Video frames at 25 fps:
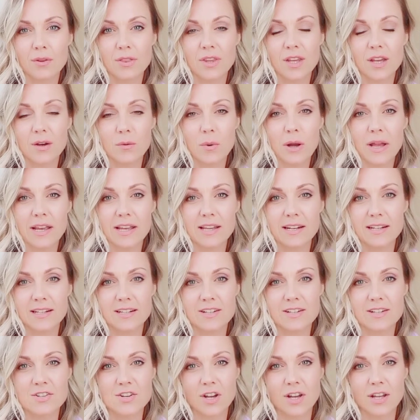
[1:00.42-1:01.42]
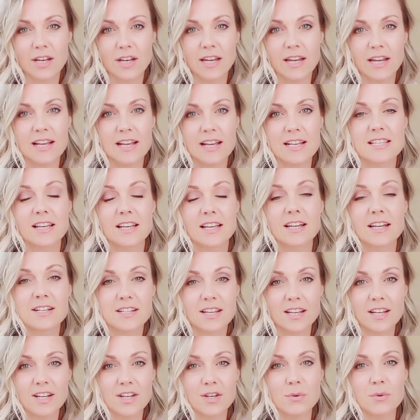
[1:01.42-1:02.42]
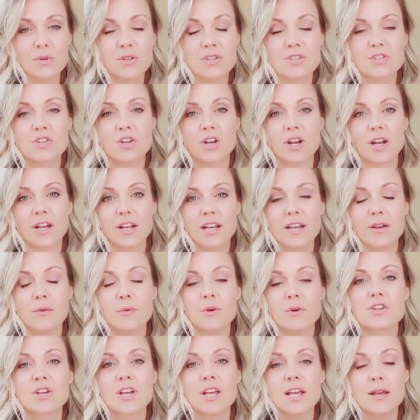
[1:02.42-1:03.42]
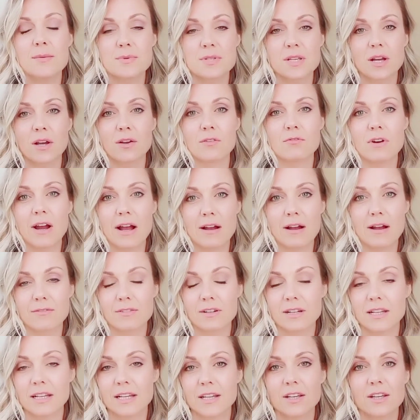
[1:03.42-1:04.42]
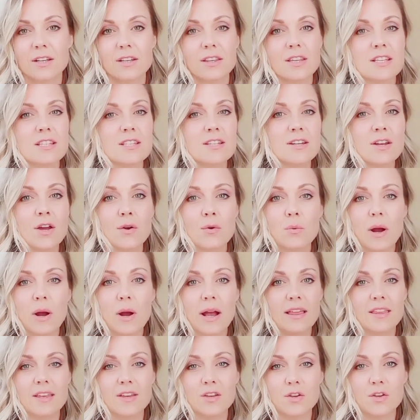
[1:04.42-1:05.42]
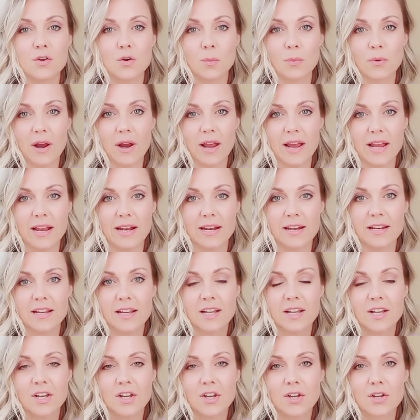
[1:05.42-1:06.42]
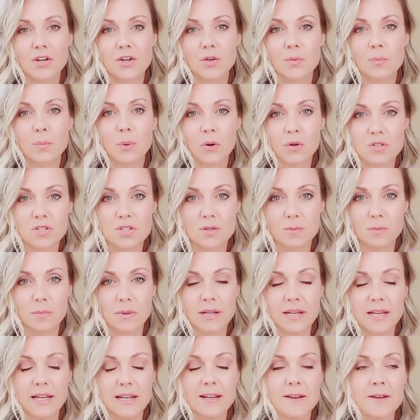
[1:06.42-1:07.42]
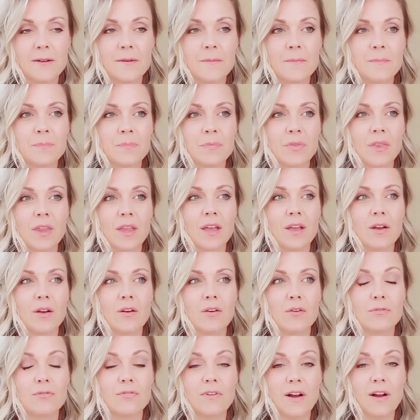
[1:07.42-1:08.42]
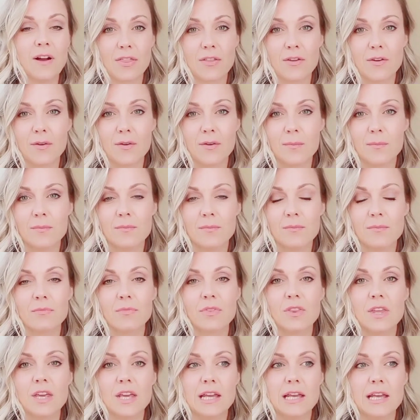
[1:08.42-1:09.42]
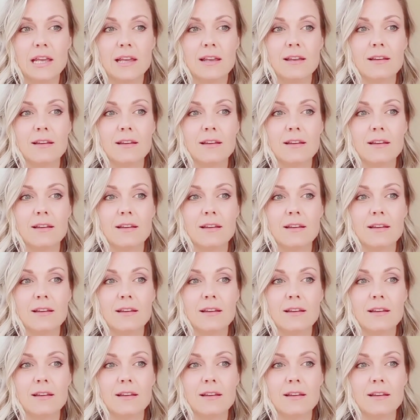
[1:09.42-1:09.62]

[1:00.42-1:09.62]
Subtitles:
awakening journey is a continuous journey which keeps unraveling. There's no way that your brain could possibly fathom the